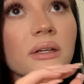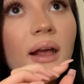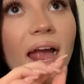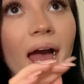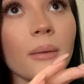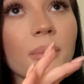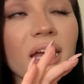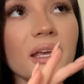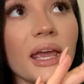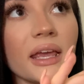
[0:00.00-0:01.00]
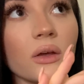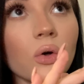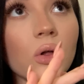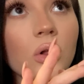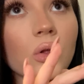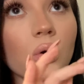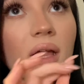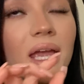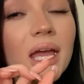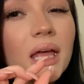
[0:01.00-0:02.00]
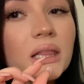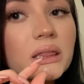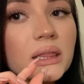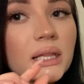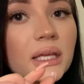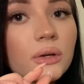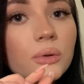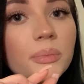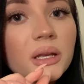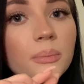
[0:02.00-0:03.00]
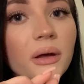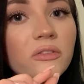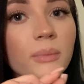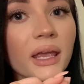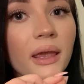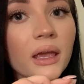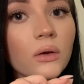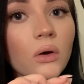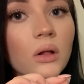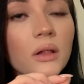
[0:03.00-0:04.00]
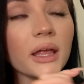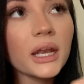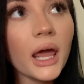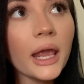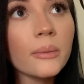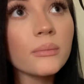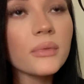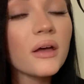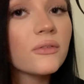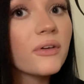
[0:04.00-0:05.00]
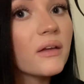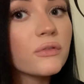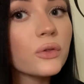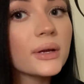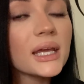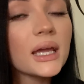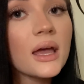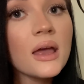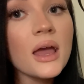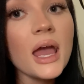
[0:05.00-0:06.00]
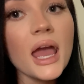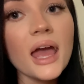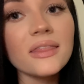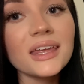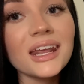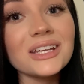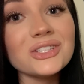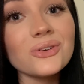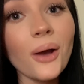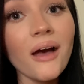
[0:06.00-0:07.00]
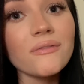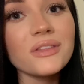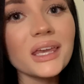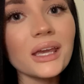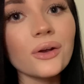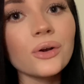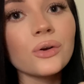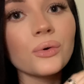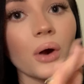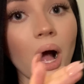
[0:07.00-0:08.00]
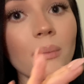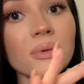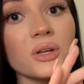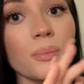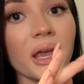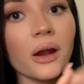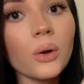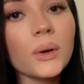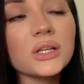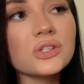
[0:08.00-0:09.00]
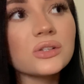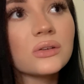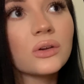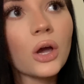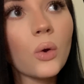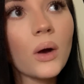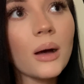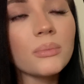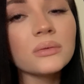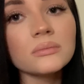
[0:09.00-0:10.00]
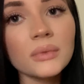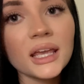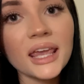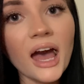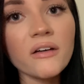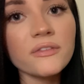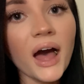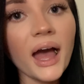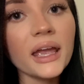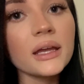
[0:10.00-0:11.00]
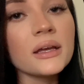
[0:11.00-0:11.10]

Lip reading: at my ankle, a little bit above my ankle, and I'm 5'3", and then I do have the cropped pair which go up calf high,